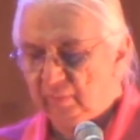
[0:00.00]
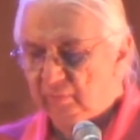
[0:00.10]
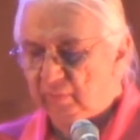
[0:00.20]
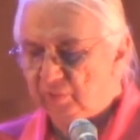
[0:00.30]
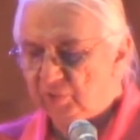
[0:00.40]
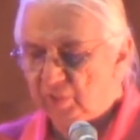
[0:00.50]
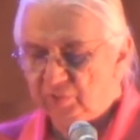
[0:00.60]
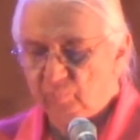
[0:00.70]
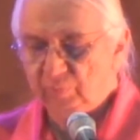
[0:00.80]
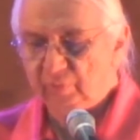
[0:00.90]
conjunction
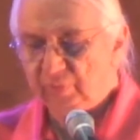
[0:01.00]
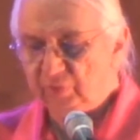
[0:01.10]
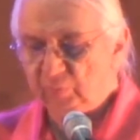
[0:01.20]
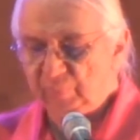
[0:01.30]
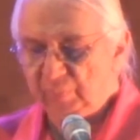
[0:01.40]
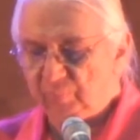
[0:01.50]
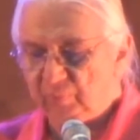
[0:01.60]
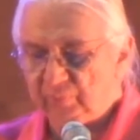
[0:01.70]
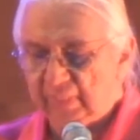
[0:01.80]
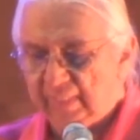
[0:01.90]
with Indigenous peoples,
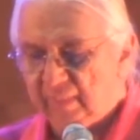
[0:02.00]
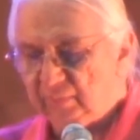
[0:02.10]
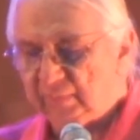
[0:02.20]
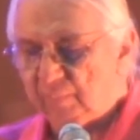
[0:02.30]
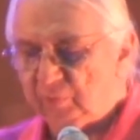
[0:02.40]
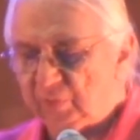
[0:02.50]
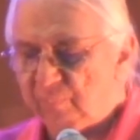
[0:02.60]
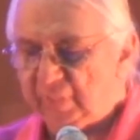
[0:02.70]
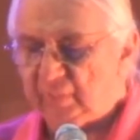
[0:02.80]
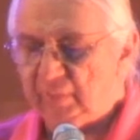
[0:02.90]
establish a
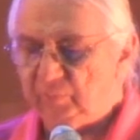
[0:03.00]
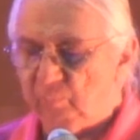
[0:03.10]
mechanism